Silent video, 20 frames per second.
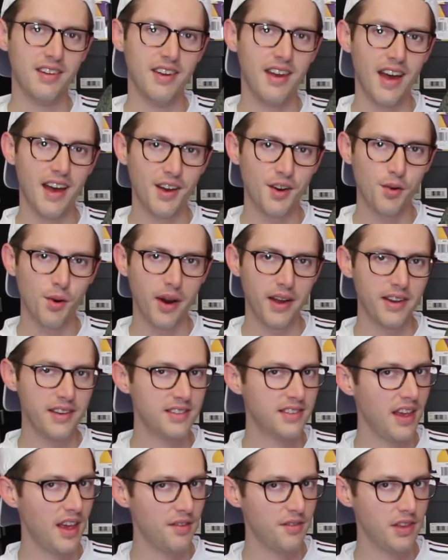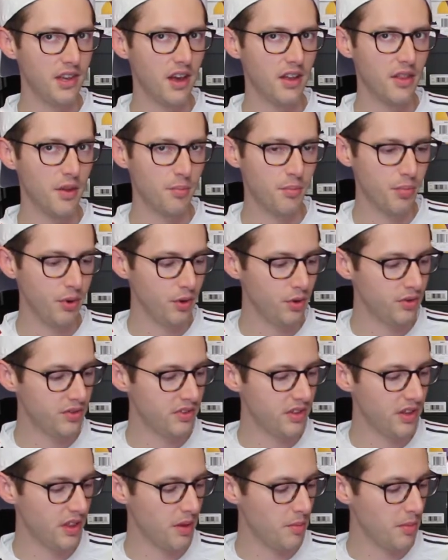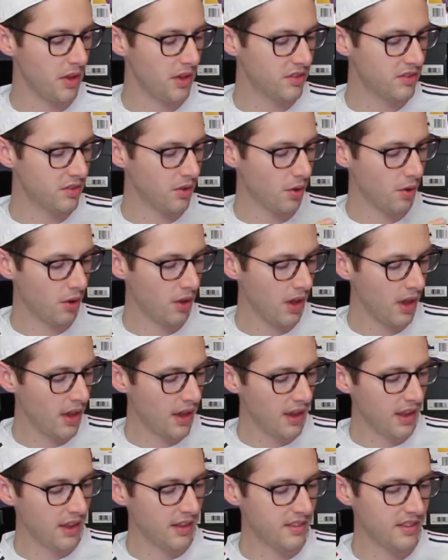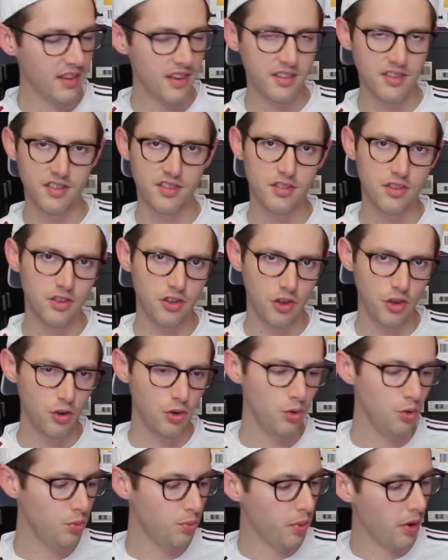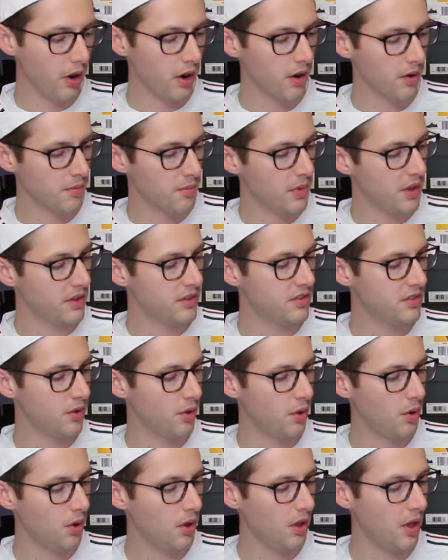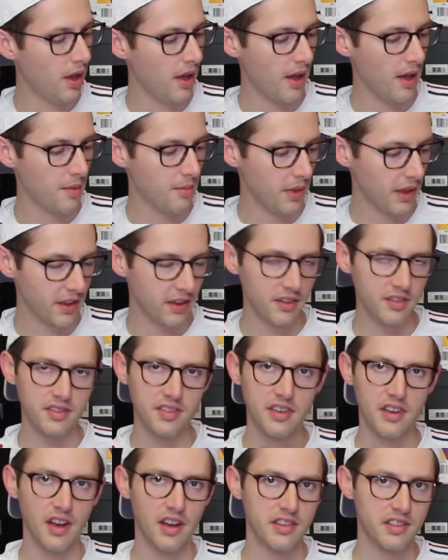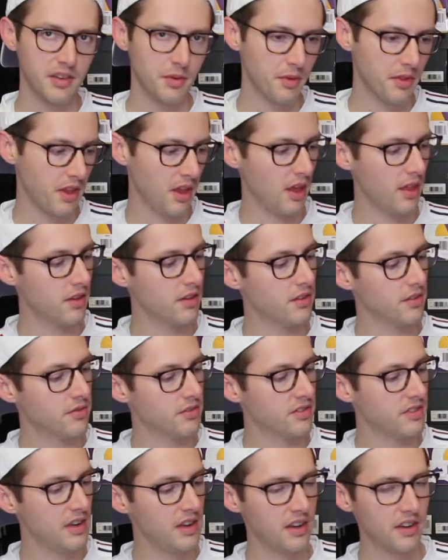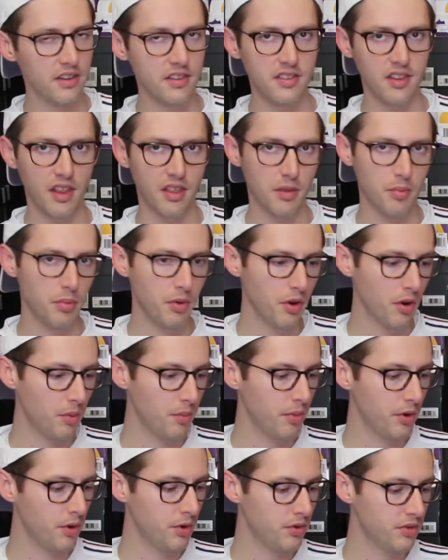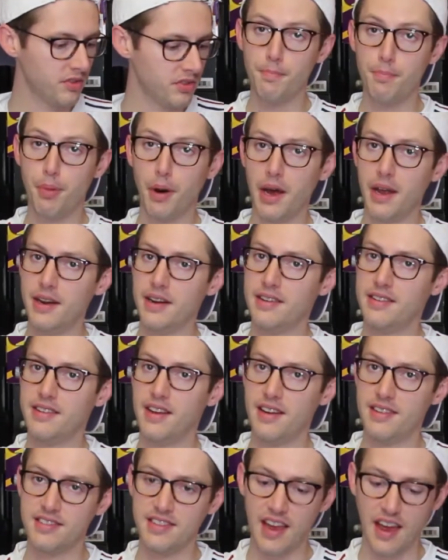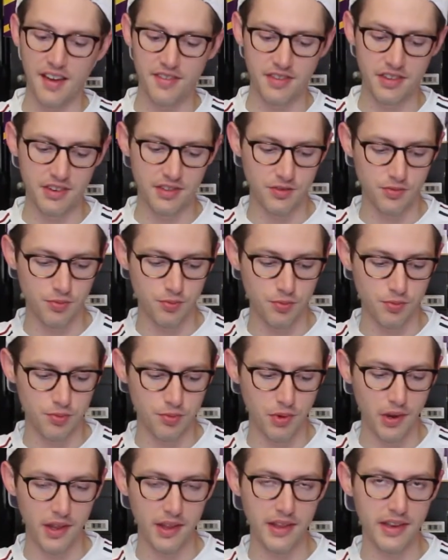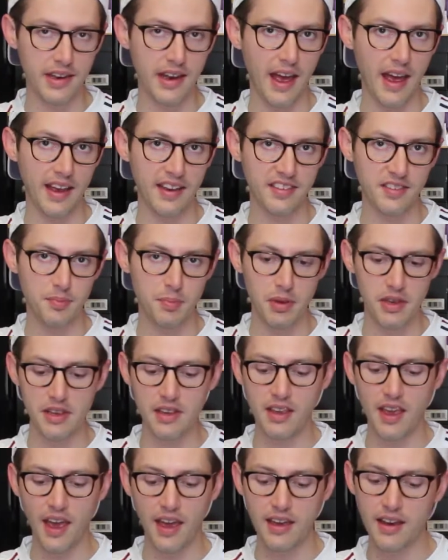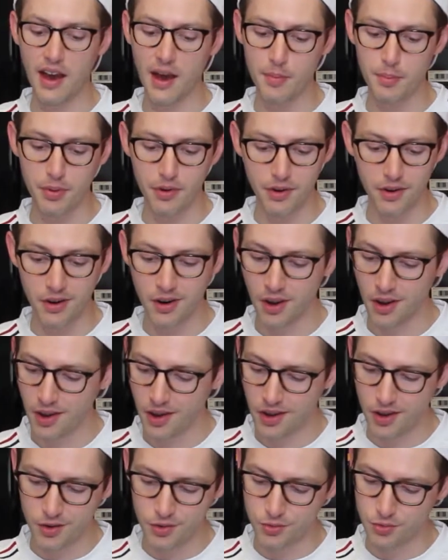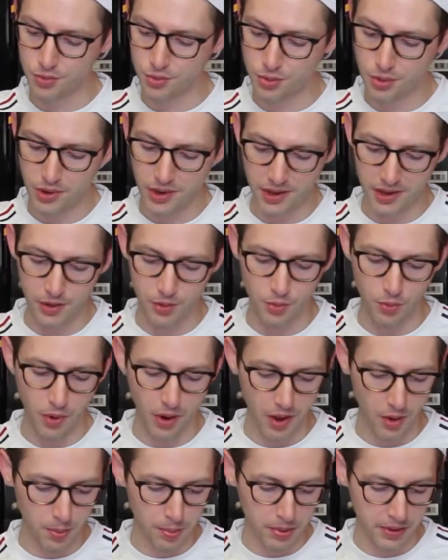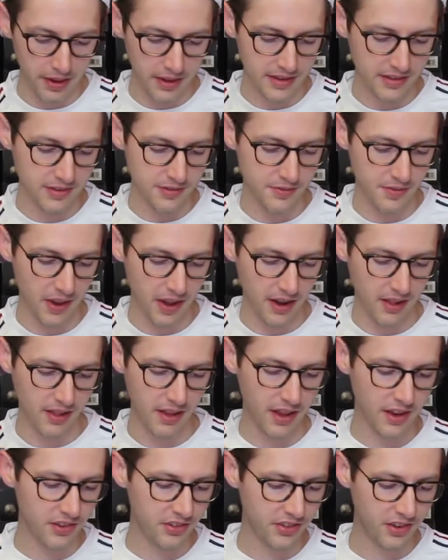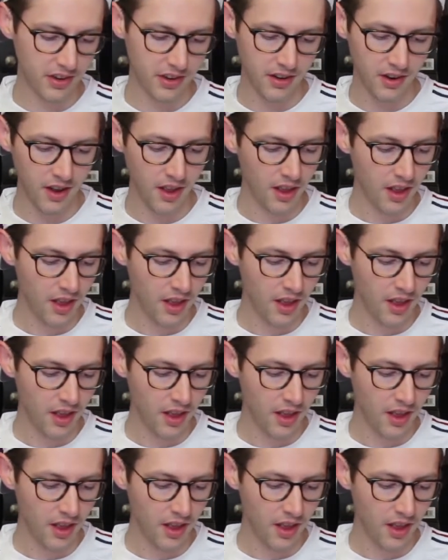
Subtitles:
Not quite as heavy on the Boost and the midsole. It's this two-part midsole, like you see on some of the other sneakers like the Pure Boost, but it does have this really nice PK upper, really well-placed ventilation.